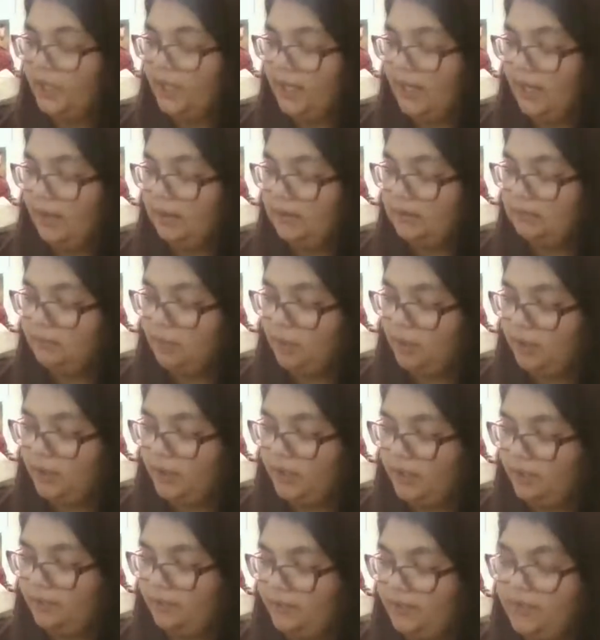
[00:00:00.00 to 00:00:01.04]
I was born
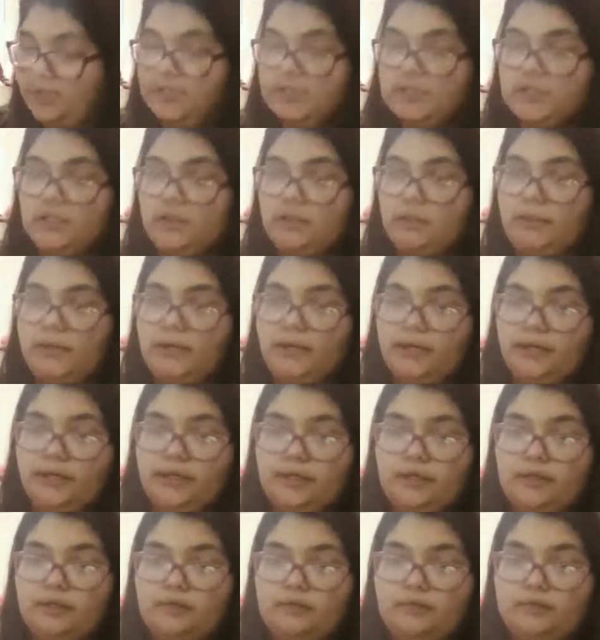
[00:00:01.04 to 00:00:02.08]
and raised in
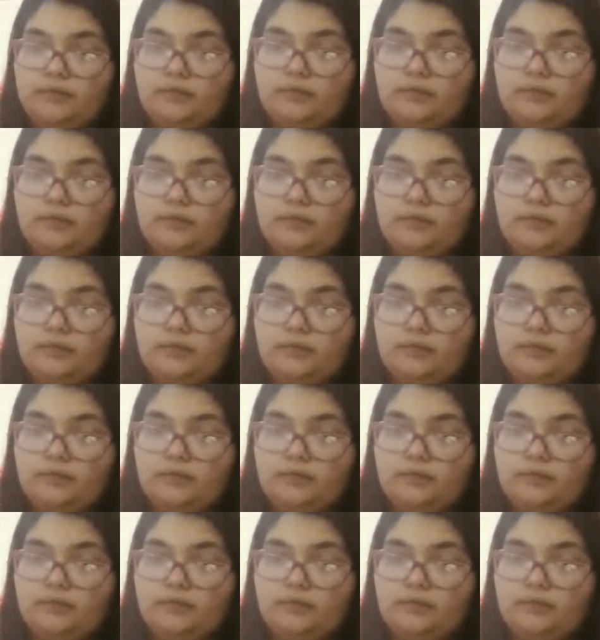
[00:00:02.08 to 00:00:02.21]
America.